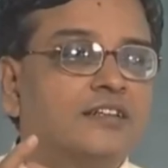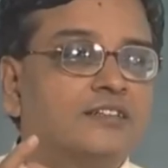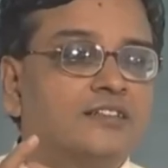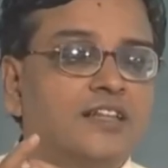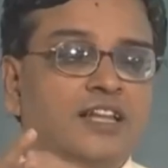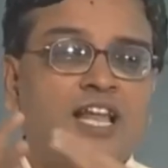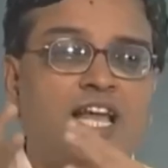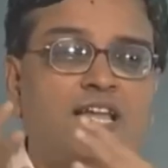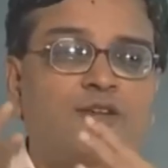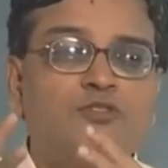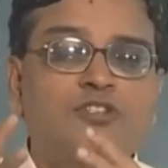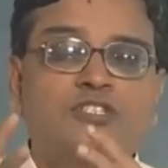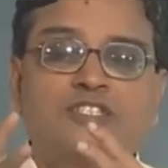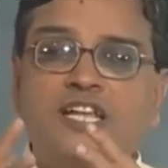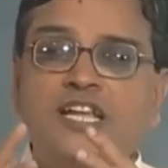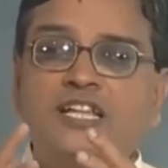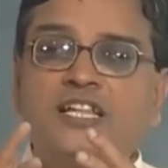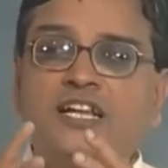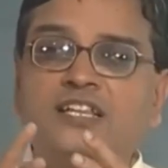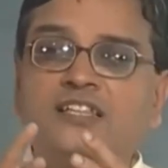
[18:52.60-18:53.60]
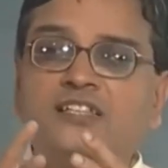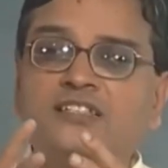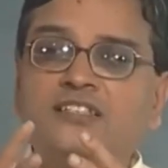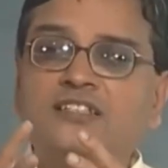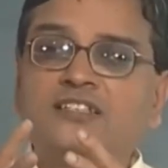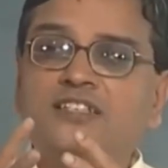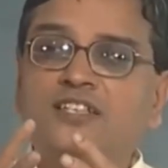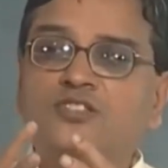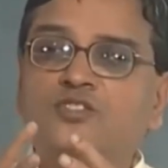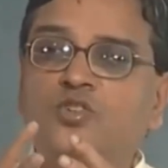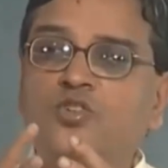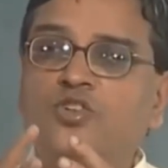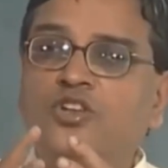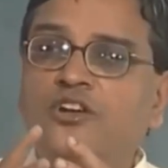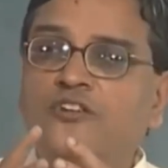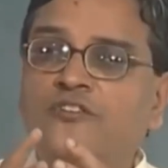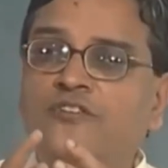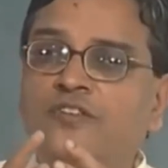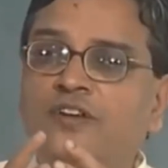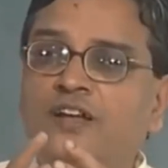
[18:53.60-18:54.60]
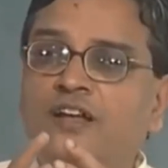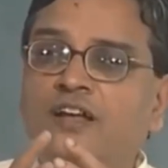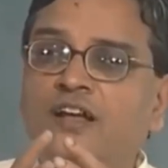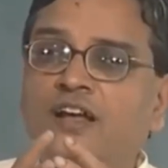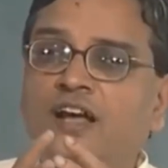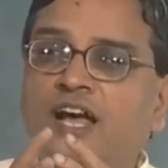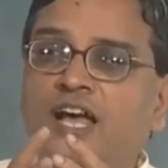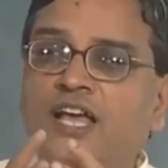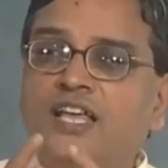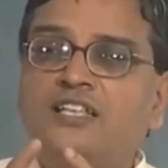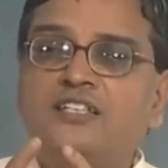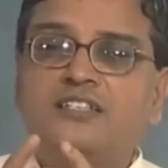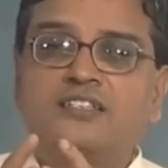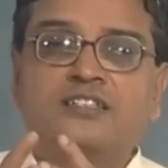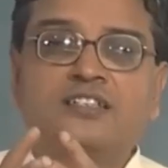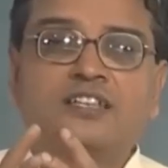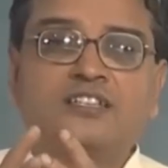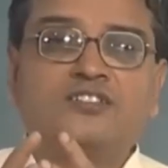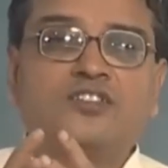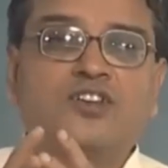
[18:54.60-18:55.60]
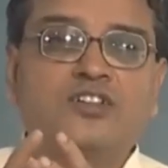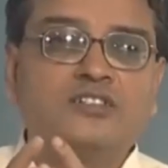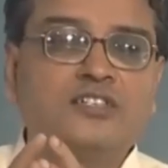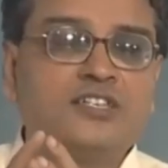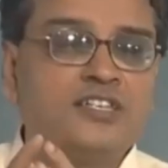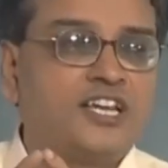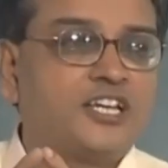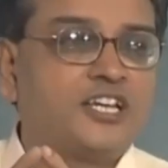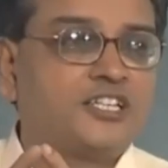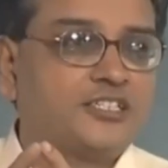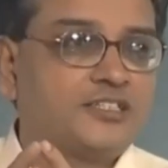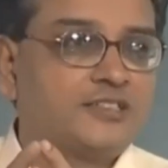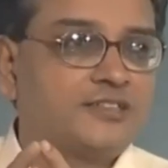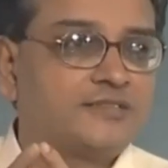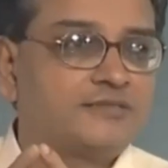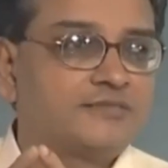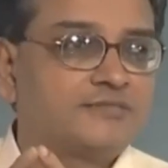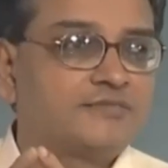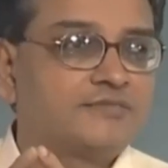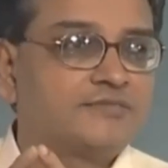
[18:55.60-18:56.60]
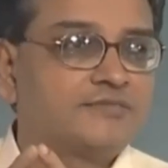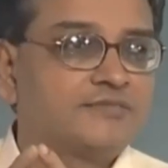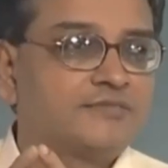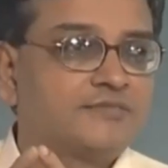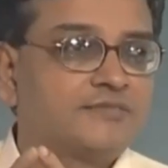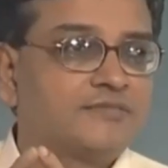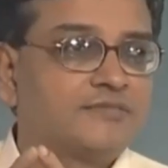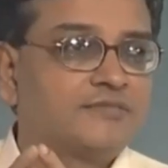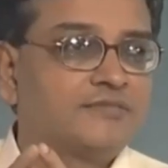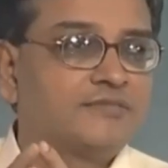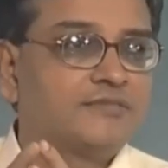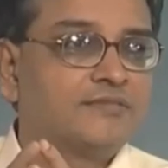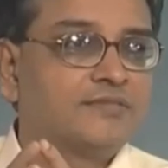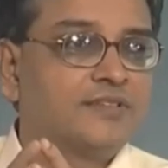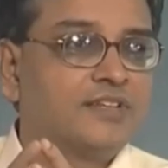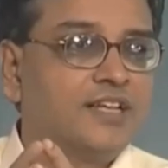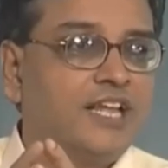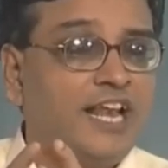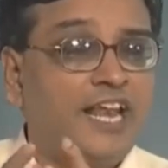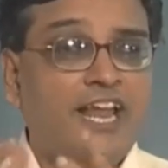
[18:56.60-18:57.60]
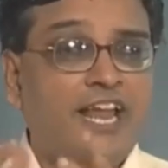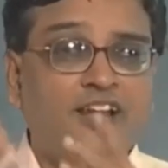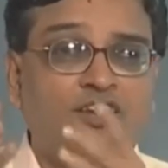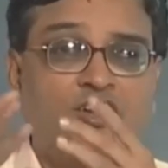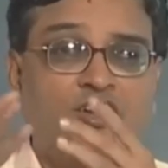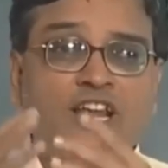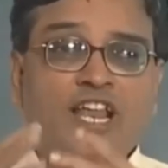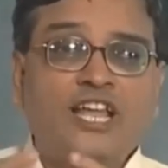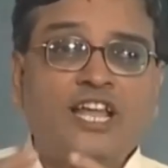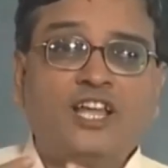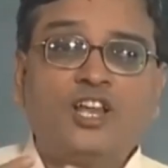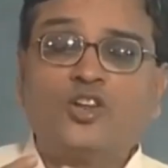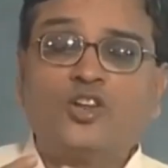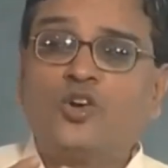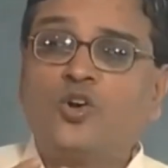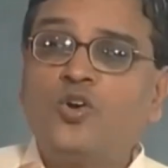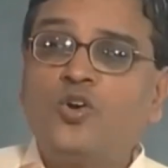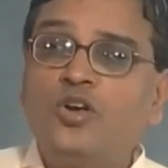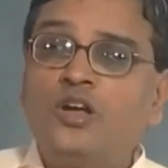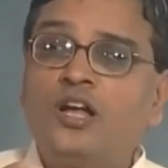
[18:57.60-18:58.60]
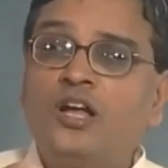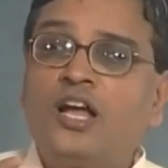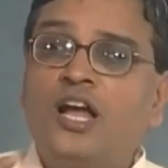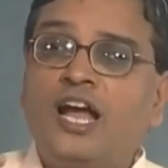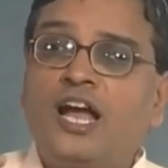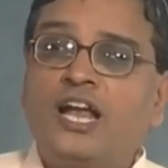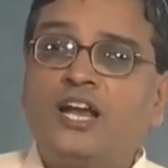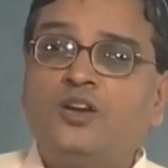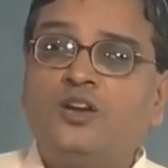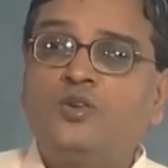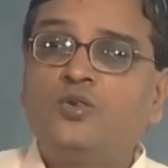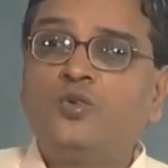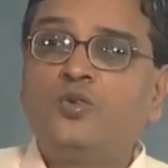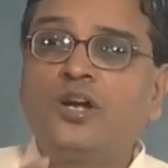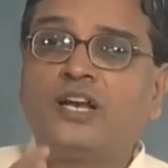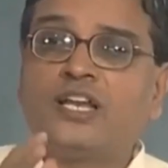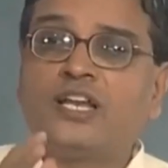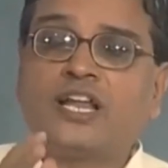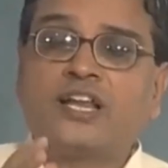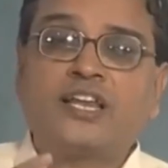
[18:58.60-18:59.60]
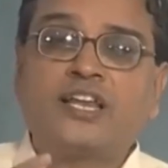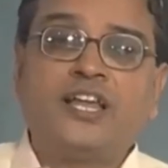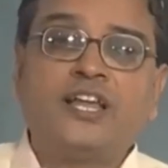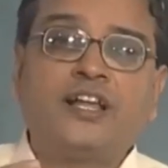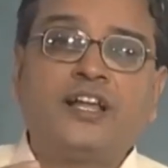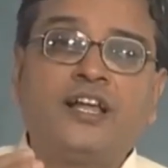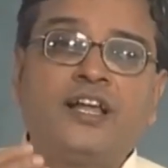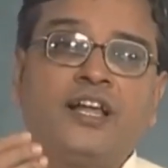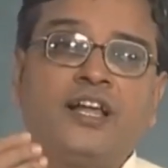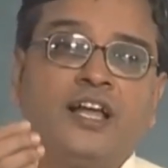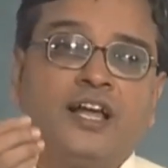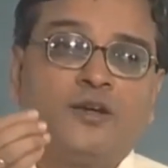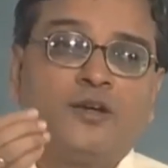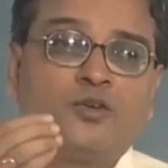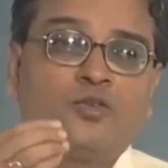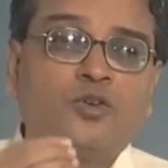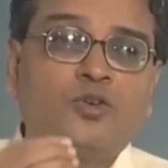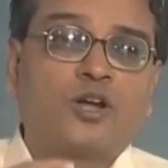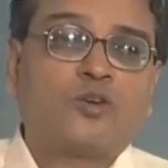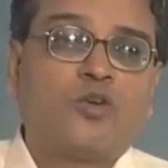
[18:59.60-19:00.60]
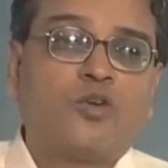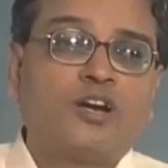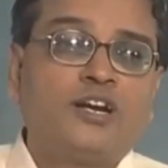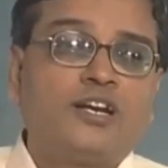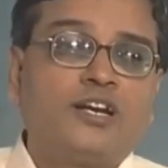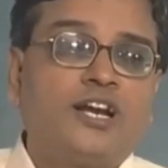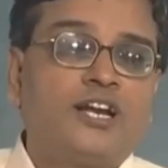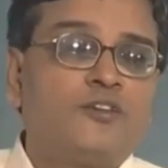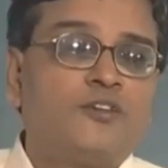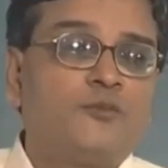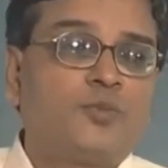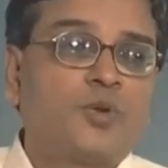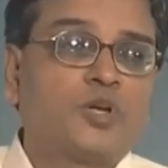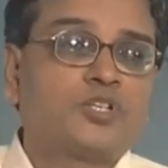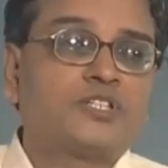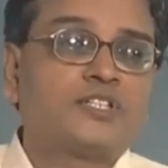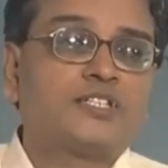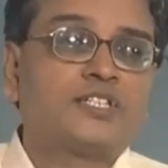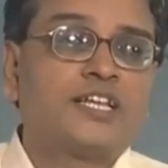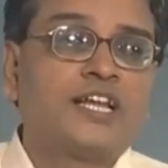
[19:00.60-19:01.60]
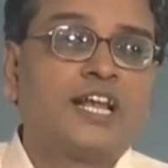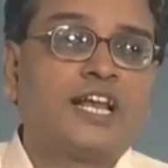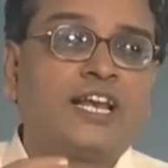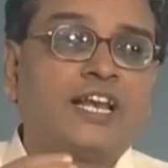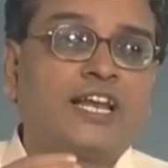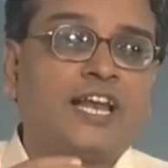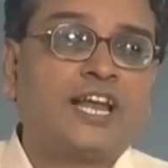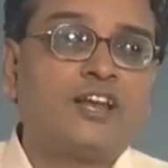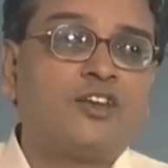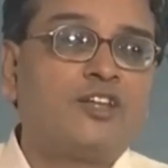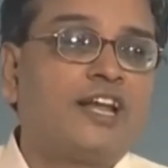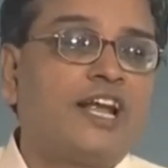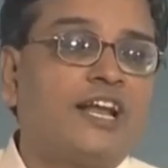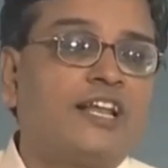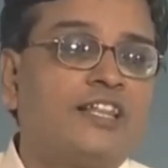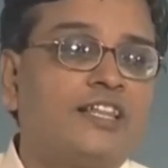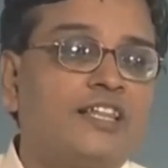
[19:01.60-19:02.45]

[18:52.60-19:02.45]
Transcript: then I would say that this is the zone of high stress concentration. Later on, I can go and do a technique, do a quantitative processing and try to get